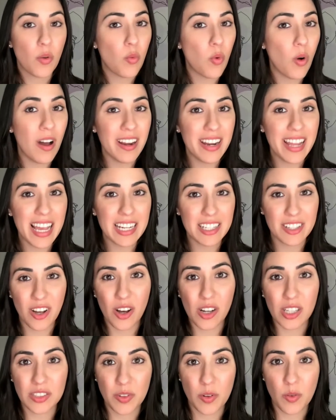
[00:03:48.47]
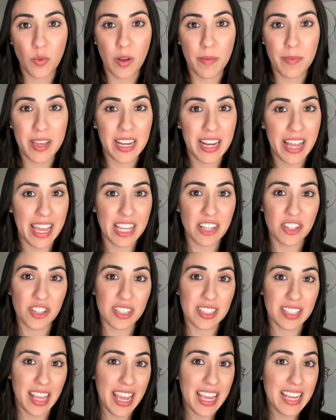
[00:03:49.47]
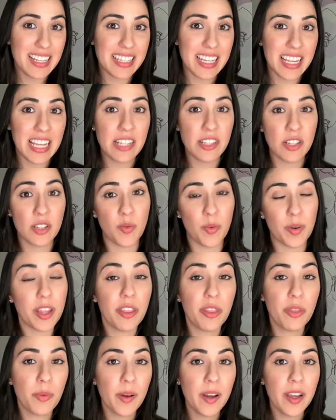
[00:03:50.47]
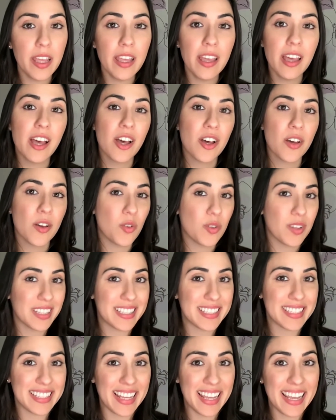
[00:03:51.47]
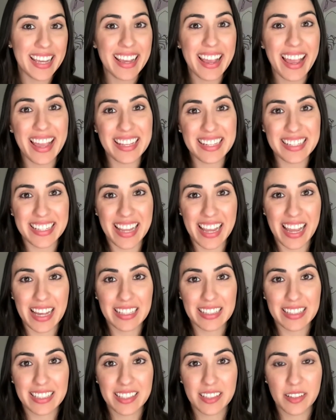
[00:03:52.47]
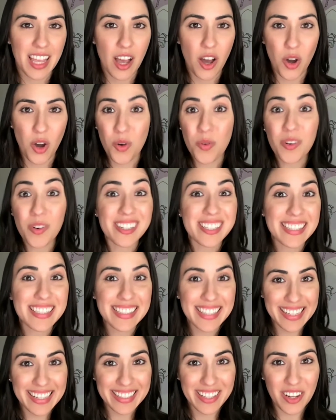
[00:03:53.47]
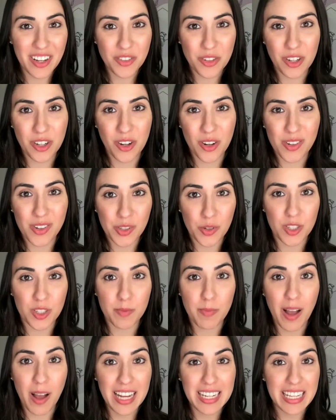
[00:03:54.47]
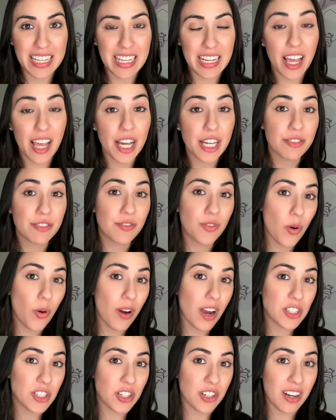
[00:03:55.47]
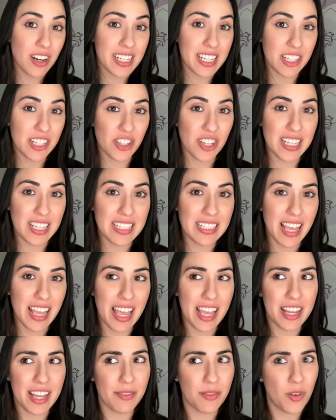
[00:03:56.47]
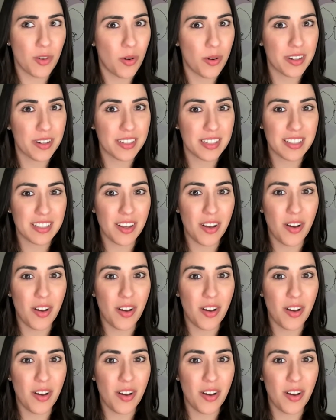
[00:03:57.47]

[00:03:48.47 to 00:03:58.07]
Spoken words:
one ad called for women ages 18 to 23 who could sing and dance. Over 600 girls responded, 400 auditioned, and of course,